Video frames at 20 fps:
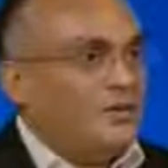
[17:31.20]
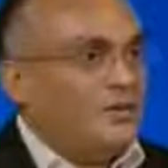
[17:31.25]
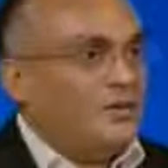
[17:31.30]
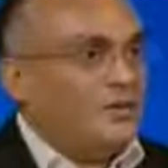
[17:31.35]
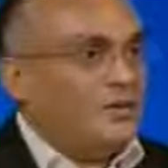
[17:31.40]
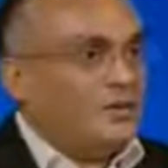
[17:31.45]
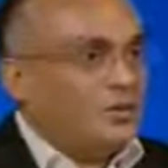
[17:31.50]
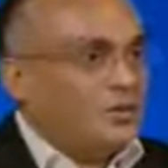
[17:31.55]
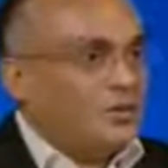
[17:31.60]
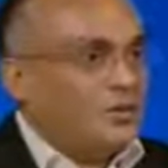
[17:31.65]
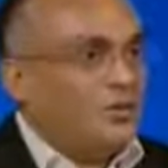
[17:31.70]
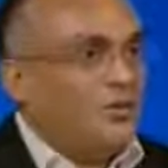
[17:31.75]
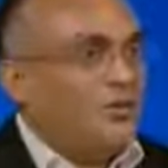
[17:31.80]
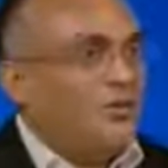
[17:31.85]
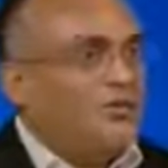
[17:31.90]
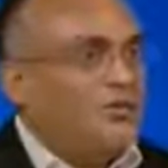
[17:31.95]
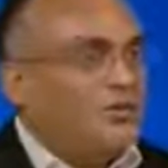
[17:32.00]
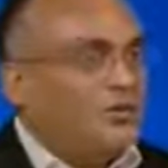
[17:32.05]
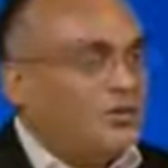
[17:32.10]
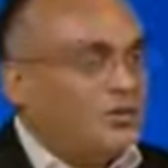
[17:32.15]
the whole
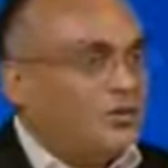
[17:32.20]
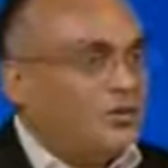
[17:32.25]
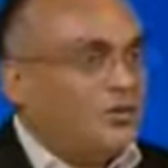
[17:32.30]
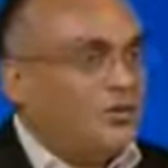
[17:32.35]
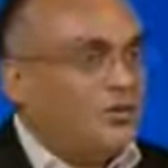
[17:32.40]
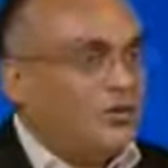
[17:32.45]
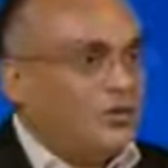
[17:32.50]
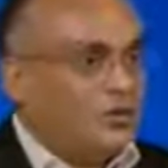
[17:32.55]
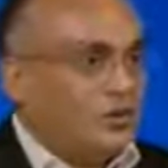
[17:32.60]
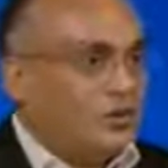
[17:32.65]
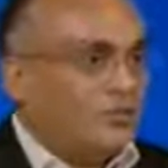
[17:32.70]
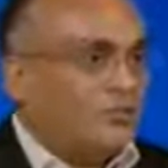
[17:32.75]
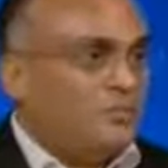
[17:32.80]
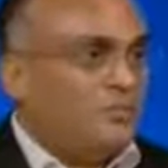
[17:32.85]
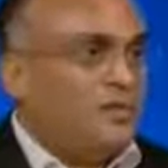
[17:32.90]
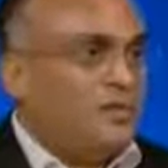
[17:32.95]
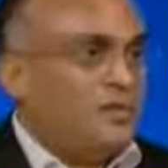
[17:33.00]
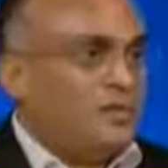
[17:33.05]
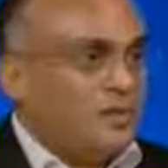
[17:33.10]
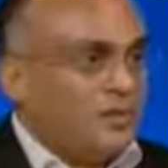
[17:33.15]
issue of
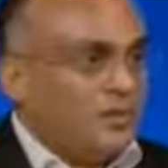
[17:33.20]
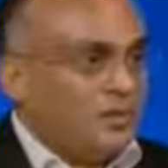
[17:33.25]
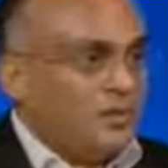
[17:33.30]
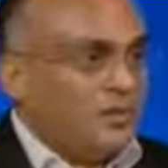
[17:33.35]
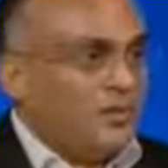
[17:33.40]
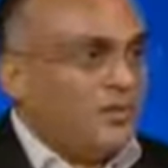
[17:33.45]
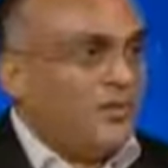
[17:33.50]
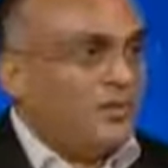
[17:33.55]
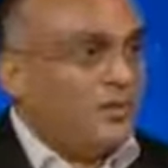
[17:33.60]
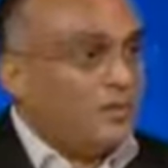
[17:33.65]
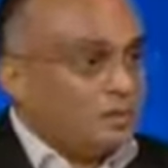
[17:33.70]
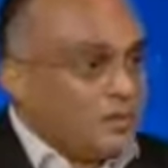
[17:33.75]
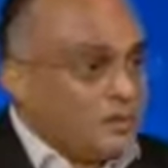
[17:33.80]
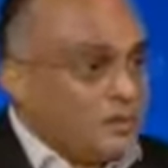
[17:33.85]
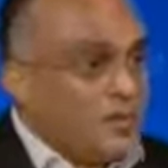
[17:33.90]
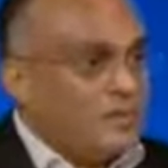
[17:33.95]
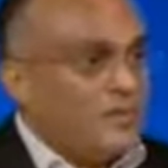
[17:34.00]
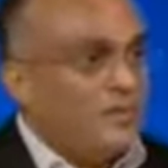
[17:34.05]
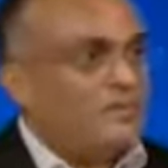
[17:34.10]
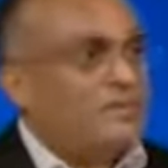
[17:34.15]
autonomy,
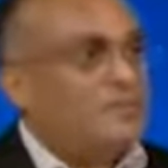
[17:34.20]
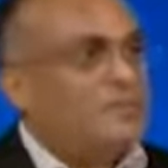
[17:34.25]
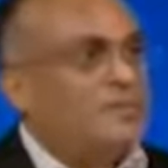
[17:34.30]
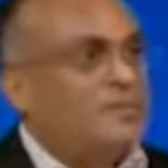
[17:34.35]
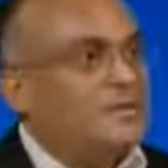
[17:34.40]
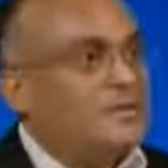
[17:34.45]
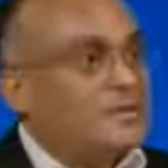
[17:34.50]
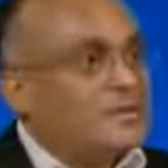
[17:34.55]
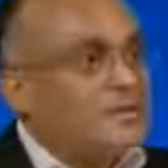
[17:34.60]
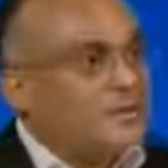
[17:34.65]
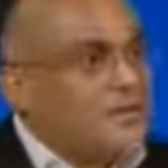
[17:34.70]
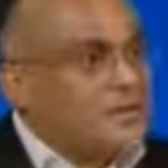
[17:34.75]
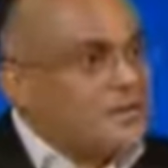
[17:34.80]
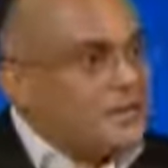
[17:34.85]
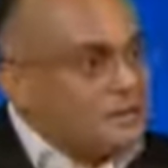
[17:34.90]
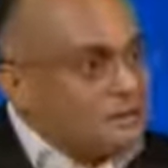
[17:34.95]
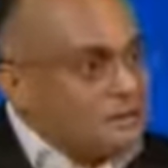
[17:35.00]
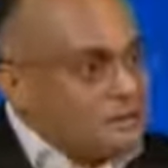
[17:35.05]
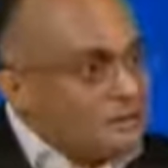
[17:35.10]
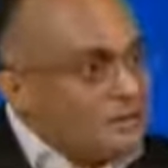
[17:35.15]
curriculum,
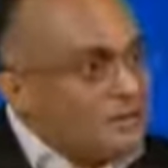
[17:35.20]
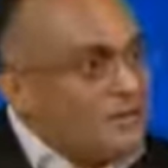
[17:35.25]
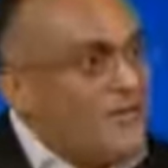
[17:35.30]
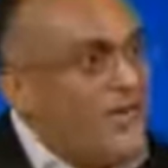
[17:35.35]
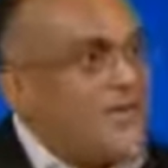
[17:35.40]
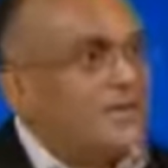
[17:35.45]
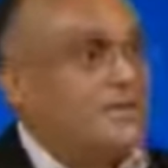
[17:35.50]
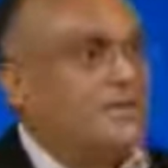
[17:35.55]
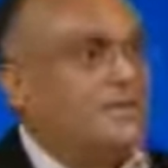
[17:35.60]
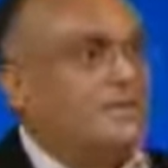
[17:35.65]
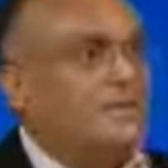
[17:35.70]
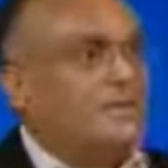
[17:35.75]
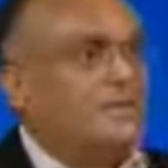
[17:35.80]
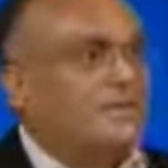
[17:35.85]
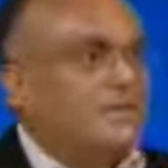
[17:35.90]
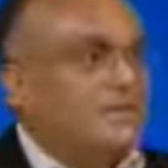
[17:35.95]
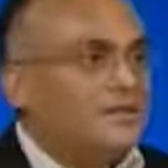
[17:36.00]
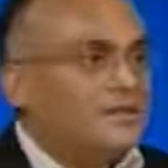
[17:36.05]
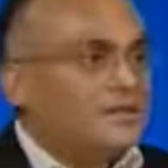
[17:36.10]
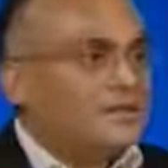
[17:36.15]

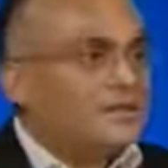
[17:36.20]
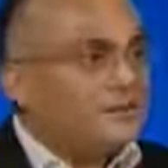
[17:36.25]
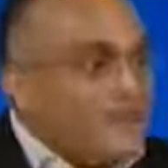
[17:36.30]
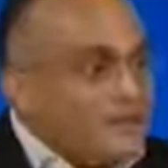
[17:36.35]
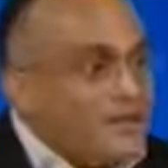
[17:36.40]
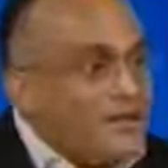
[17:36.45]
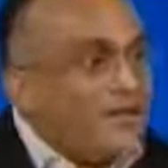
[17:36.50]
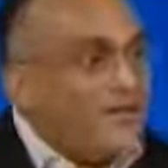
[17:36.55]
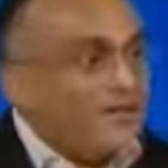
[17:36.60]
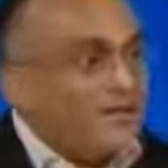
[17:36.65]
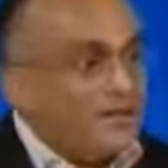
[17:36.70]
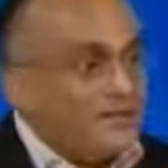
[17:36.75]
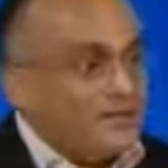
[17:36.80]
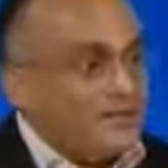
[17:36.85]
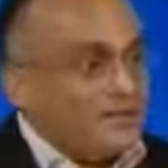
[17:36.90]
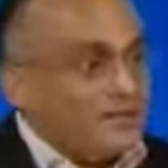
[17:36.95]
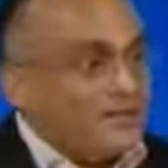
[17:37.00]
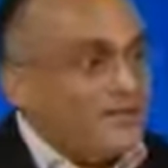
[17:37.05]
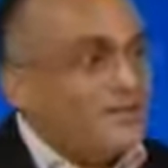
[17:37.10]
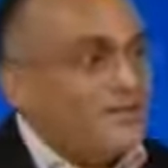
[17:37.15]
faculty, funding,
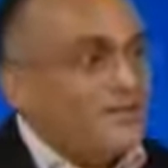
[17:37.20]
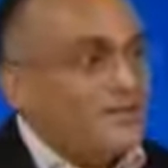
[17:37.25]
you know?